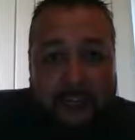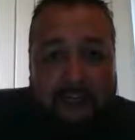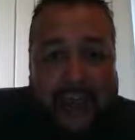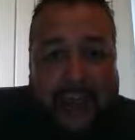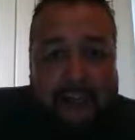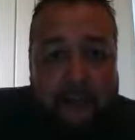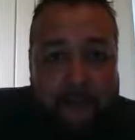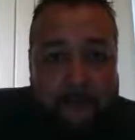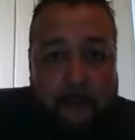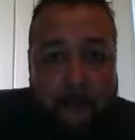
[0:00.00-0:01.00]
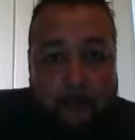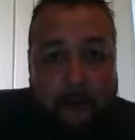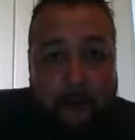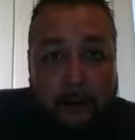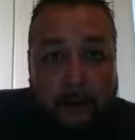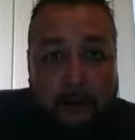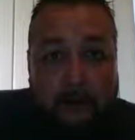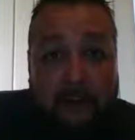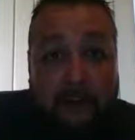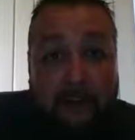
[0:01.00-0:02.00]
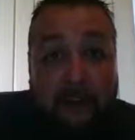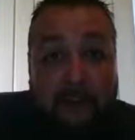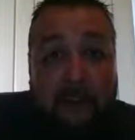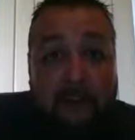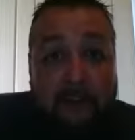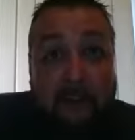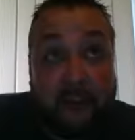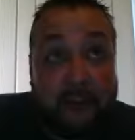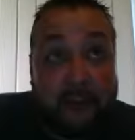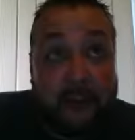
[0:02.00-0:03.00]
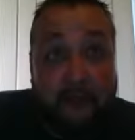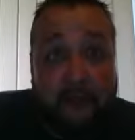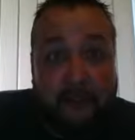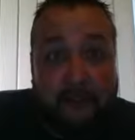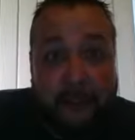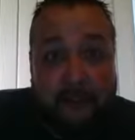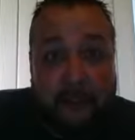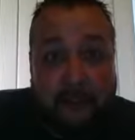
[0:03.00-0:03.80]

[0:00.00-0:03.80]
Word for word: It's an action verb, which means it's not just a thought or a theory.